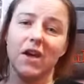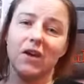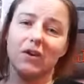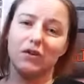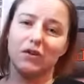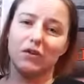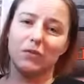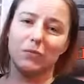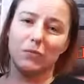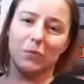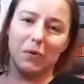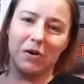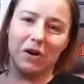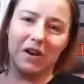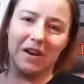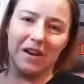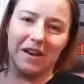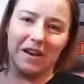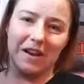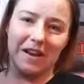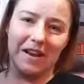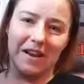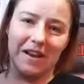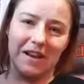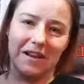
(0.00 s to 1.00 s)
So it's pretty
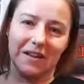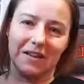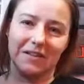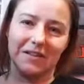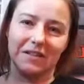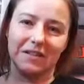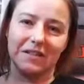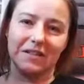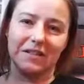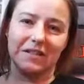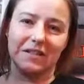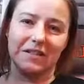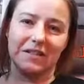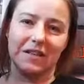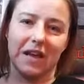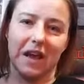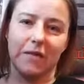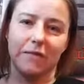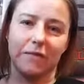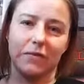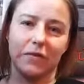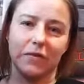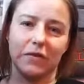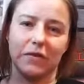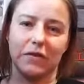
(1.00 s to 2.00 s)
neat. It's a
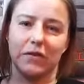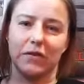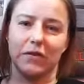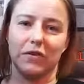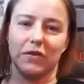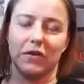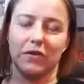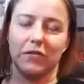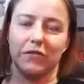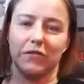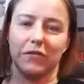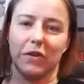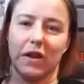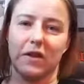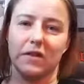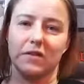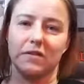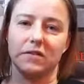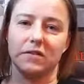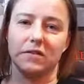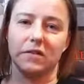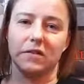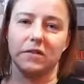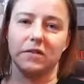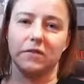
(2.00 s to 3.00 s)
time for your
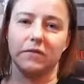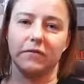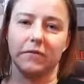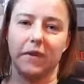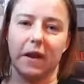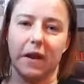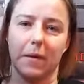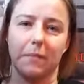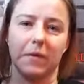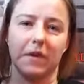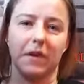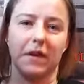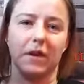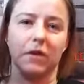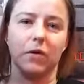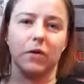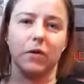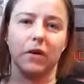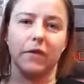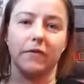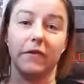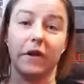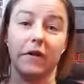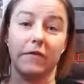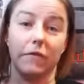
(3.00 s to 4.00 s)
friends and family, or
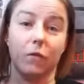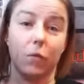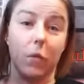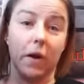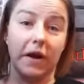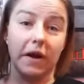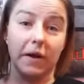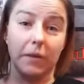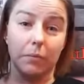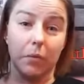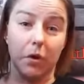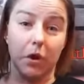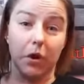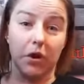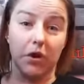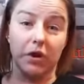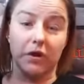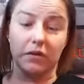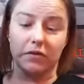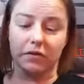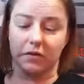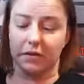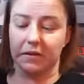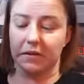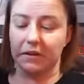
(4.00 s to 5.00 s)
if you have a wedding party
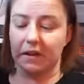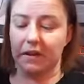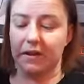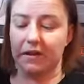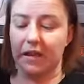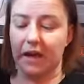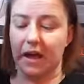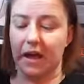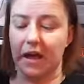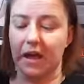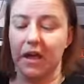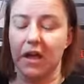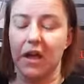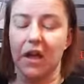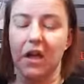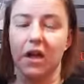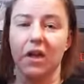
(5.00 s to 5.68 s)
or something like that,